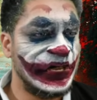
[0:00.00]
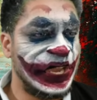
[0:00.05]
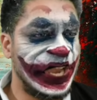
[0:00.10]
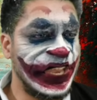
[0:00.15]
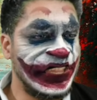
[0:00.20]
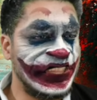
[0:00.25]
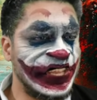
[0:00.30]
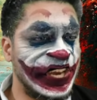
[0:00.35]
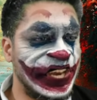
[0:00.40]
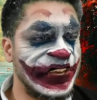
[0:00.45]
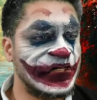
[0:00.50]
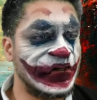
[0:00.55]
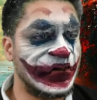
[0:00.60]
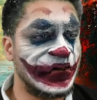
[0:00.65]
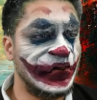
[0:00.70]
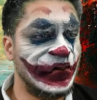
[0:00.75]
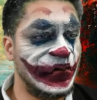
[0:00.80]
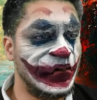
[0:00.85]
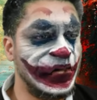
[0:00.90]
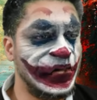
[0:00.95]
and they are the
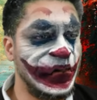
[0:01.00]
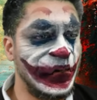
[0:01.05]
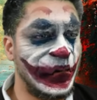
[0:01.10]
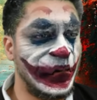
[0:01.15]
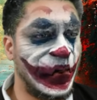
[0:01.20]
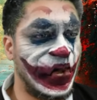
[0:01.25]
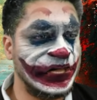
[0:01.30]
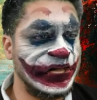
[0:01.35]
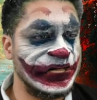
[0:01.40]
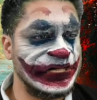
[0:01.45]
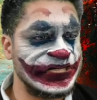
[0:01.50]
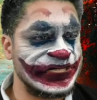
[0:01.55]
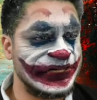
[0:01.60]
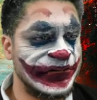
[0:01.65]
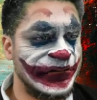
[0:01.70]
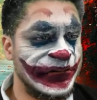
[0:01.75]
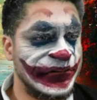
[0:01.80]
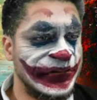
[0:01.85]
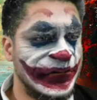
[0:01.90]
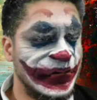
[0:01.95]
only ones
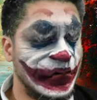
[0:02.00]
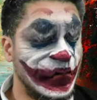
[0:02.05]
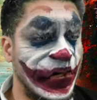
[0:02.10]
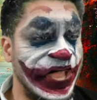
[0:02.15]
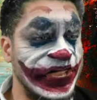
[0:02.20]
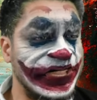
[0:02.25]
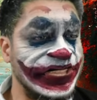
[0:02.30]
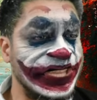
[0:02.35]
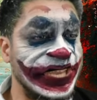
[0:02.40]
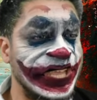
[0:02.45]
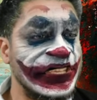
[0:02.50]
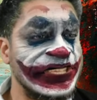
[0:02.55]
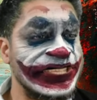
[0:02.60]
who can